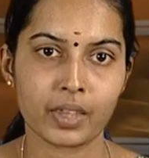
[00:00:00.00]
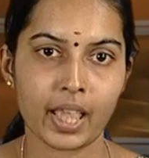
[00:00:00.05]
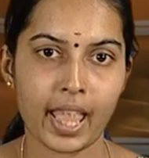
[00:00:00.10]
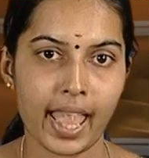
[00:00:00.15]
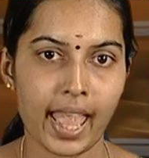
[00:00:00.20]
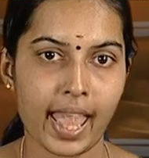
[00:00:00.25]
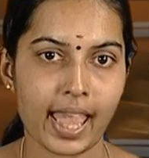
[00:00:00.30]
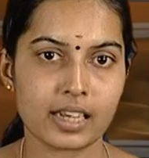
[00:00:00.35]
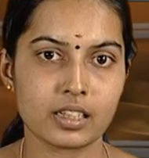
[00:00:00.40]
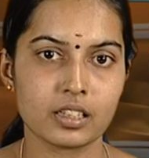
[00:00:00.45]

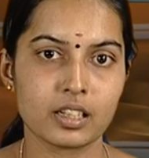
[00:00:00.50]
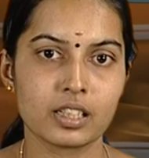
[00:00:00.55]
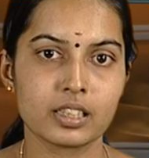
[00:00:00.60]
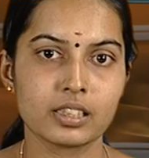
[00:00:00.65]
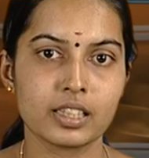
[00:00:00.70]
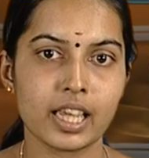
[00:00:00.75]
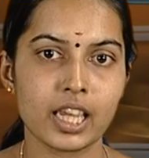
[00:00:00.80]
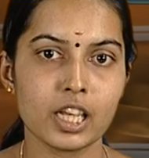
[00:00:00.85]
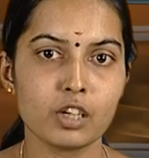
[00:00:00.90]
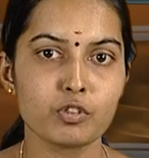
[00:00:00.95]
And
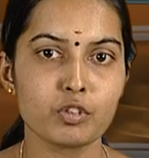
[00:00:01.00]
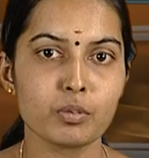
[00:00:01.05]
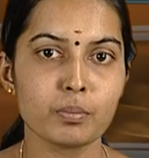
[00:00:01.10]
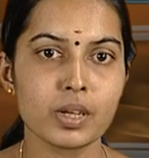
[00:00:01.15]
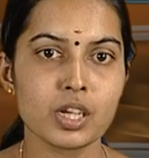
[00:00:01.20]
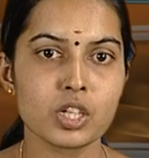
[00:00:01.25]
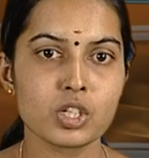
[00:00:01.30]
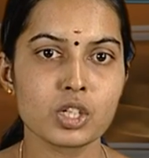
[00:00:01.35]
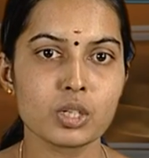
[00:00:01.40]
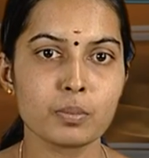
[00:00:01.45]
the
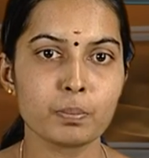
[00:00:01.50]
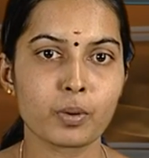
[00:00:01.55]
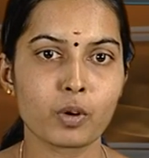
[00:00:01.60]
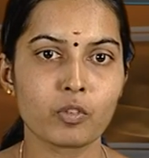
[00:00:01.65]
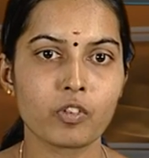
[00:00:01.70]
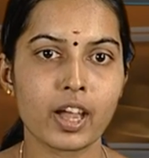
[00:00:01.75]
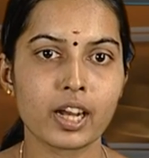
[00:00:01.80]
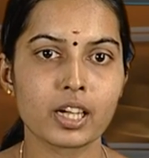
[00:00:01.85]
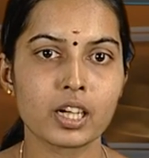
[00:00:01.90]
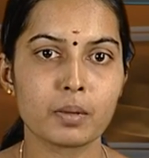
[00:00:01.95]
information
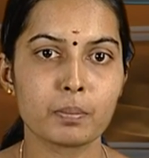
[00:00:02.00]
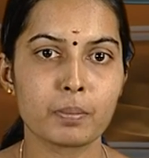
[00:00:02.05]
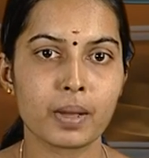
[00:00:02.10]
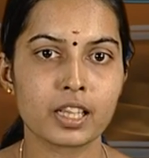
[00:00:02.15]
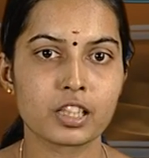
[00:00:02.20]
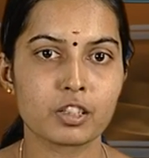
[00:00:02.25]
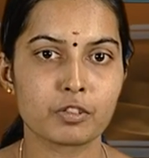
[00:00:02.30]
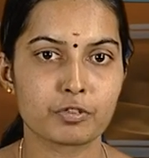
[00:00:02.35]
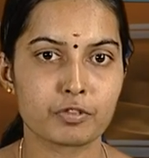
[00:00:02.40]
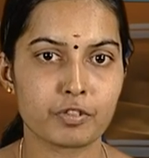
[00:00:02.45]
provided
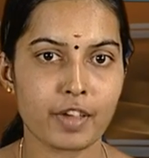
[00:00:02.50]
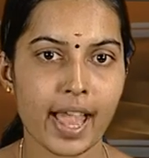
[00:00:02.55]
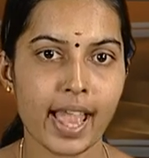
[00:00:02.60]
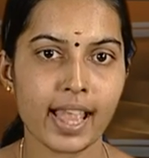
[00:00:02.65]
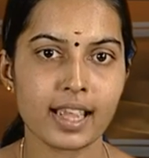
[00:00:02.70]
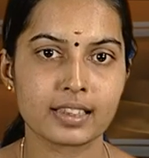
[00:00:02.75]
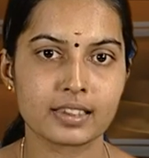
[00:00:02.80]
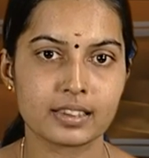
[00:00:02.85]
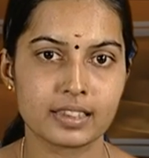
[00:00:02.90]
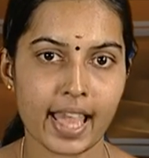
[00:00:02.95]
by the
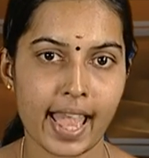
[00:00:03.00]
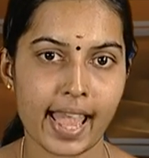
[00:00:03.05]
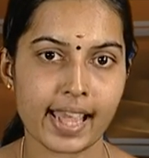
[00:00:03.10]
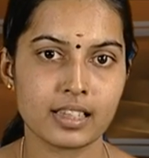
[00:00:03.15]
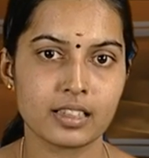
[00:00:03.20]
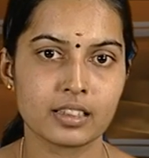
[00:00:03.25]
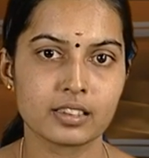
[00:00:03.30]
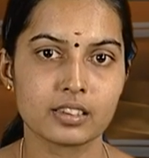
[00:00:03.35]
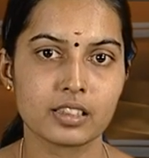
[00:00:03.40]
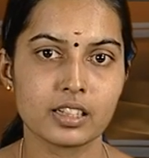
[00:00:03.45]
fact
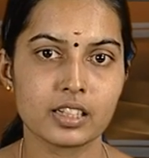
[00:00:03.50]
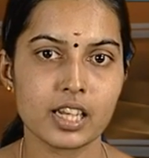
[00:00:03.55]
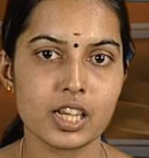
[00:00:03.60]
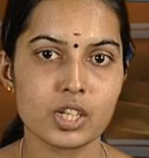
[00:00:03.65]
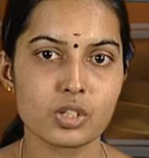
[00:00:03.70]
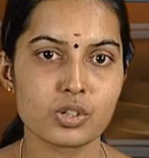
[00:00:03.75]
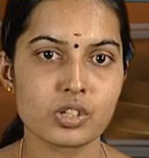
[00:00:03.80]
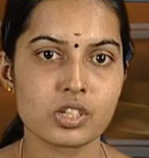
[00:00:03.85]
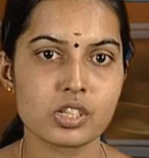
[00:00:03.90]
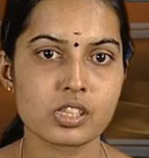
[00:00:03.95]
that the
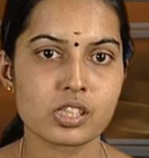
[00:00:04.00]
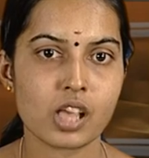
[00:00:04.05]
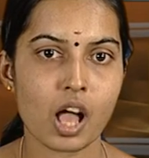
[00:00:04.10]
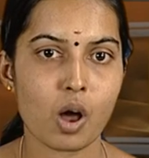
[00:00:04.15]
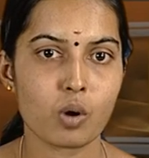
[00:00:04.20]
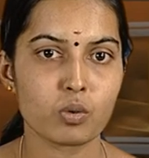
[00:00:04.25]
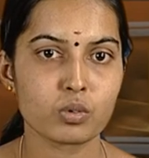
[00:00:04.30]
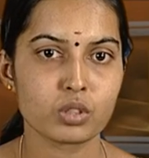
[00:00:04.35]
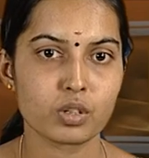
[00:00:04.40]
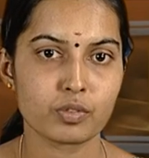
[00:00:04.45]
teacher is
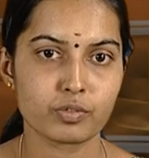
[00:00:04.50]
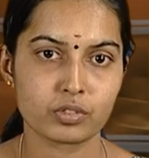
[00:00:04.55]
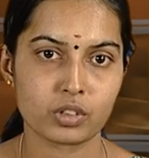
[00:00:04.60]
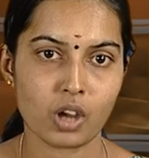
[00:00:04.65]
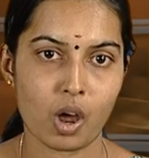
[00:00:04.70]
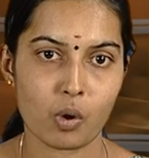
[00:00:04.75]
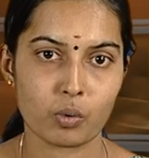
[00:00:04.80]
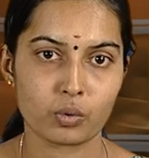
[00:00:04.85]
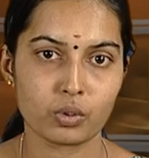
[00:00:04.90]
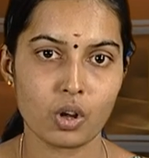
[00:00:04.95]
out of
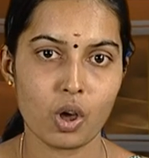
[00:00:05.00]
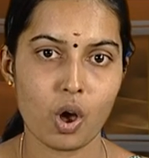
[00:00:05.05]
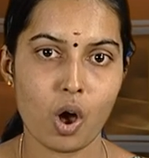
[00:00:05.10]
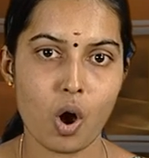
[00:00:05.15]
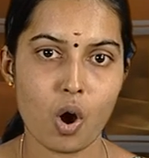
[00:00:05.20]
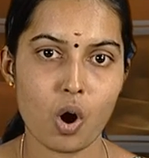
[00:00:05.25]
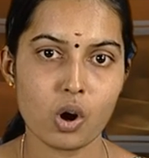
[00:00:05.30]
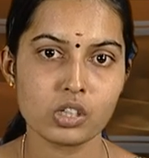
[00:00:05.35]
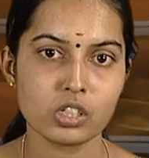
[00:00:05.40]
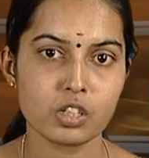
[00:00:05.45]
town
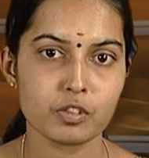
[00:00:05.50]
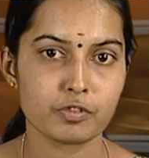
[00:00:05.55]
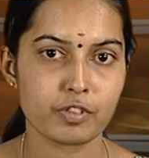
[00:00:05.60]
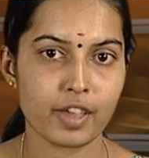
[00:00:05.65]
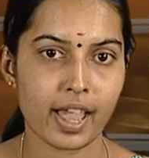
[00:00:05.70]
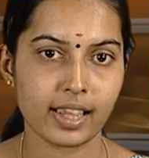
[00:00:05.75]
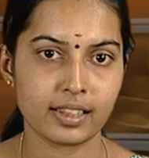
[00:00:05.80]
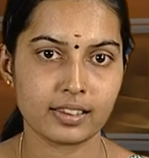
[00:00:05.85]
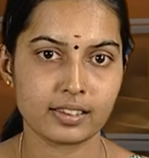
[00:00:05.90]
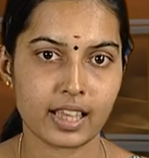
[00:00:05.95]
on the
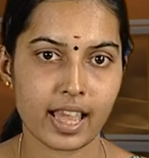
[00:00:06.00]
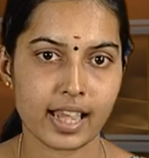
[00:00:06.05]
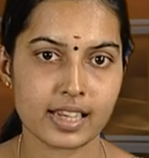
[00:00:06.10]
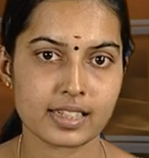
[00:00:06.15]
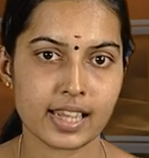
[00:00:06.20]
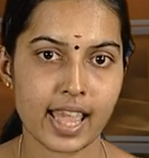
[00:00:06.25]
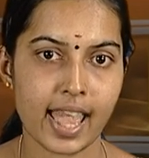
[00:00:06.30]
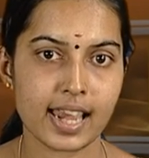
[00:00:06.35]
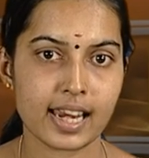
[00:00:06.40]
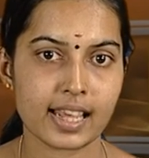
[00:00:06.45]
fact
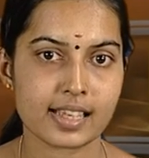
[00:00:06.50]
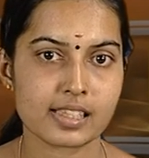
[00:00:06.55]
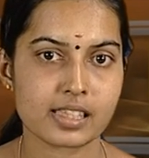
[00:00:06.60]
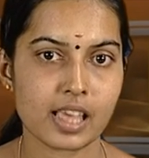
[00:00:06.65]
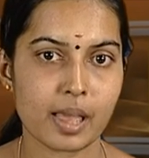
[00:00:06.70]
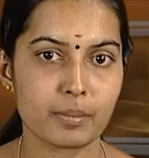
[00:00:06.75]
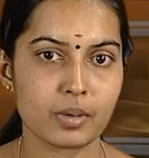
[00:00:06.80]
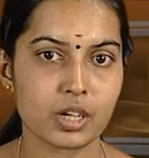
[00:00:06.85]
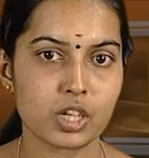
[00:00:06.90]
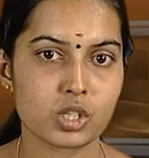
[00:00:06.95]
that an
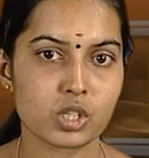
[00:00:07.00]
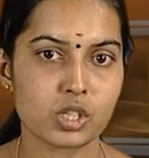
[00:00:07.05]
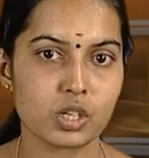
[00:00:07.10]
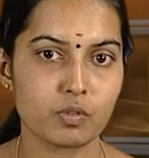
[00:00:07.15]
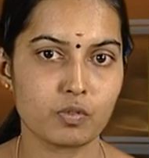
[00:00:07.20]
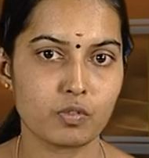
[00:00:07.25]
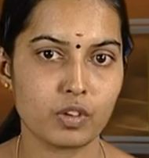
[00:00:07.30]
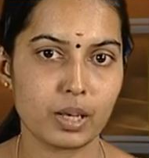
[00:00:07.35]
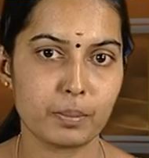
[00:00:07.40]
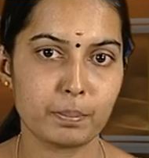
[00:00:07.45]

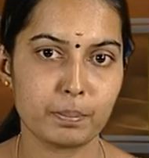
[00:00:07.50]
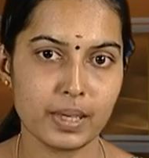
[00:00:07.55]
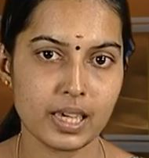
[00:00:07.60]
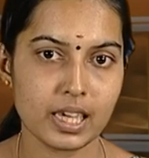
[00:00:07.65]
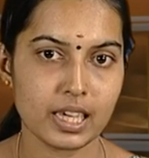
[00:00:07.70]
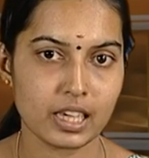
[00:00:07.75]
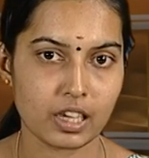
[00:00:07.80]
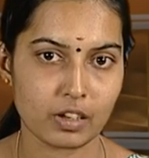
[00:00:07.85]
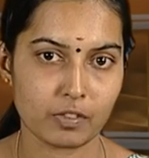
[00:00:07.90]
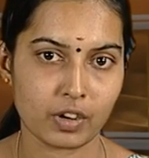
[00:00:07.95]
examination will
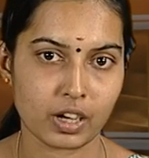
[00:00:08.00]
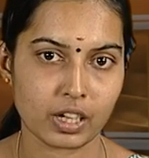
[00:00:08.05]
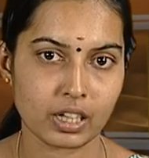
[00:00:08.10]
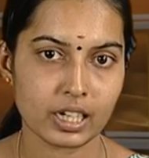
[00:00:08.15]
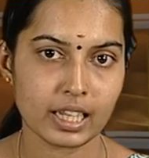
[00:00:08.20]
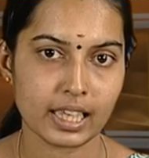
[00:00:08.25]
be given